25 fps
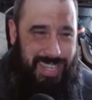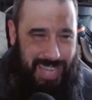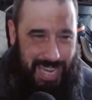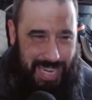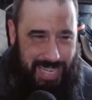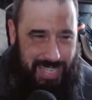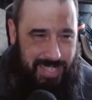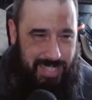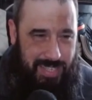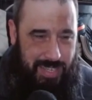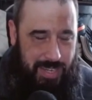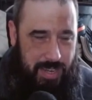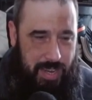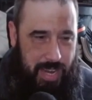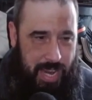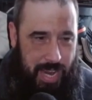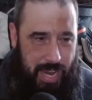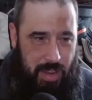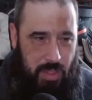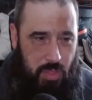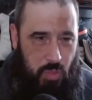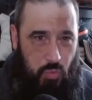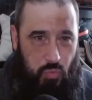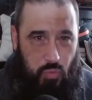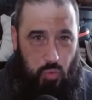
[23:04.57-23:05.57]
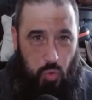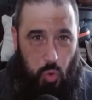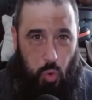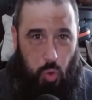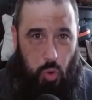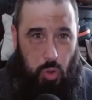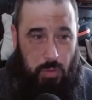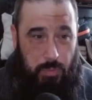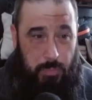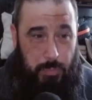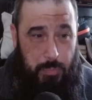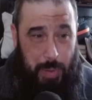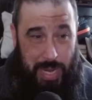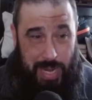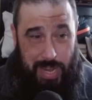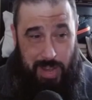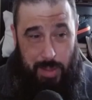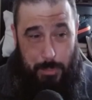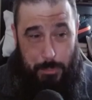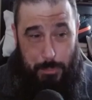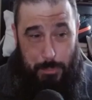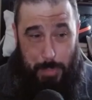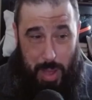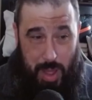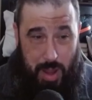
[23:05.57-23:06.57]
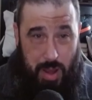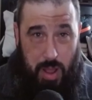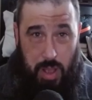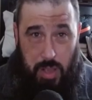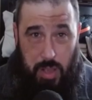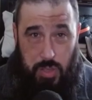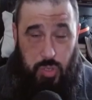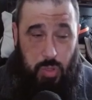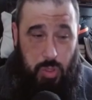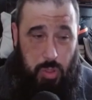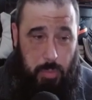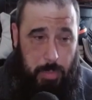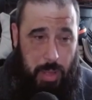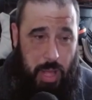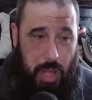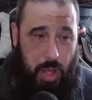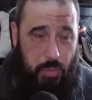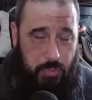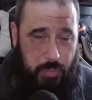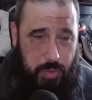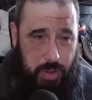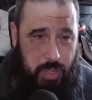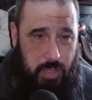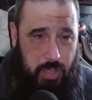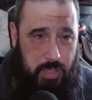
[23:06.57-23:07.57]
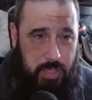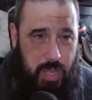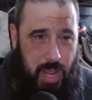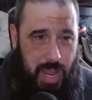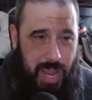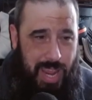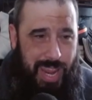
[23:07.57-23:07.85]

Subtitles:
decent in the role of being a badass on the battlefield,